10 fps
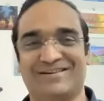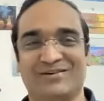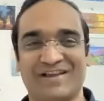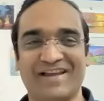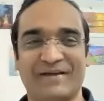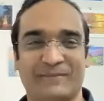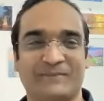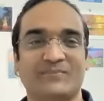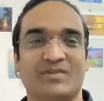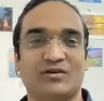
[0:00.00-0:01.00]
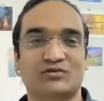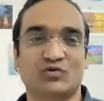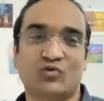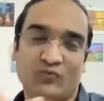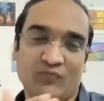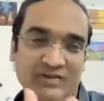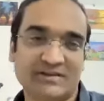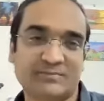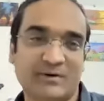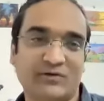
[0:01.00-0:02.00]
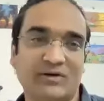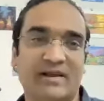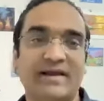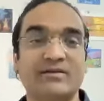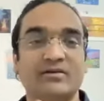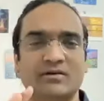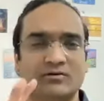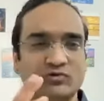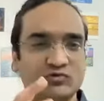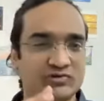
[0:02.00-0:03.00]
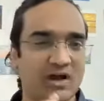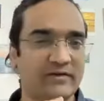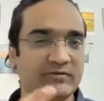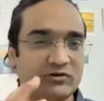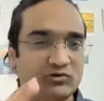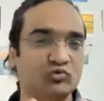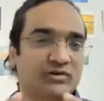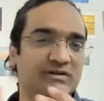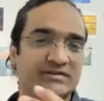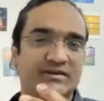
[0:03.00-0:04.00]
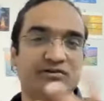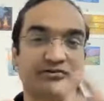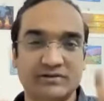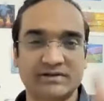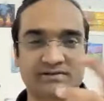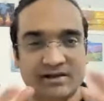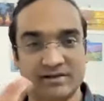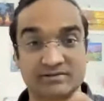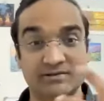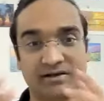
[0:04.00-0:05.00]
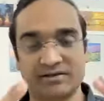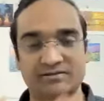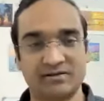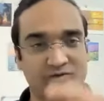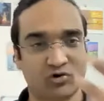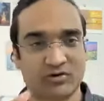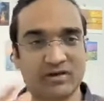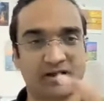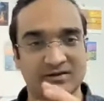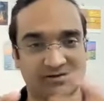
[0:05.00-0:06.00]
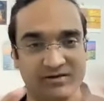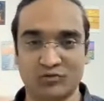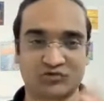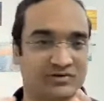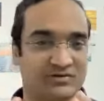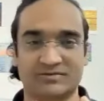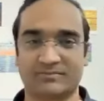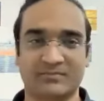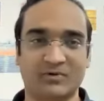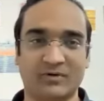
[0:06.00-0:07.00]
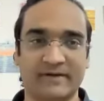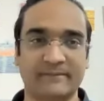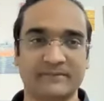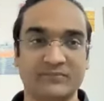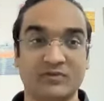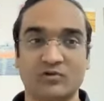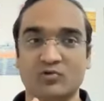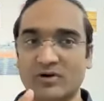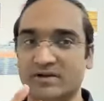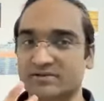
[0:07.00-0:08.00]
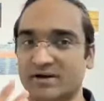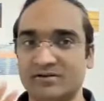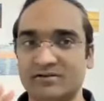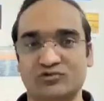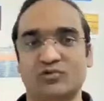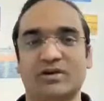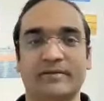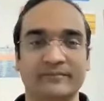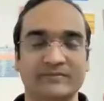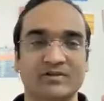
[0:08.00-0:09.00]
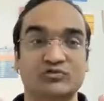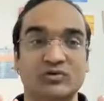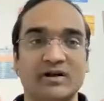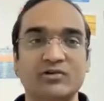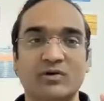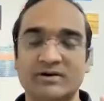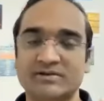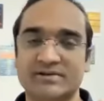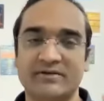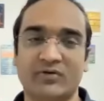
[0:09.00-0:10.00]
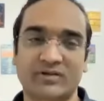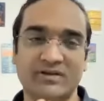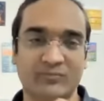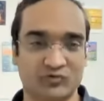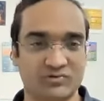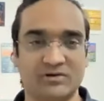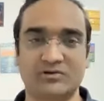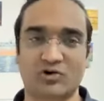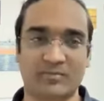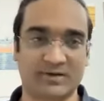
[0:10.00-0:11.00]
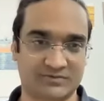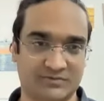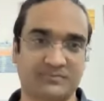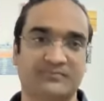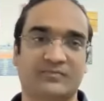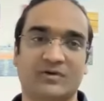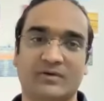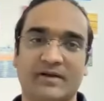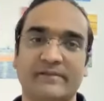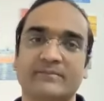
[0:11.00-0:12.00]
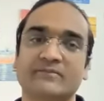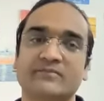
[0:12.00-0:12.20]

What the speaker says: Okay. So with this particular client, you start with 2-3 sessions, listening, talking, asking questions. Okay. You understand the story so that you understand what are the emotional traumas. Okay.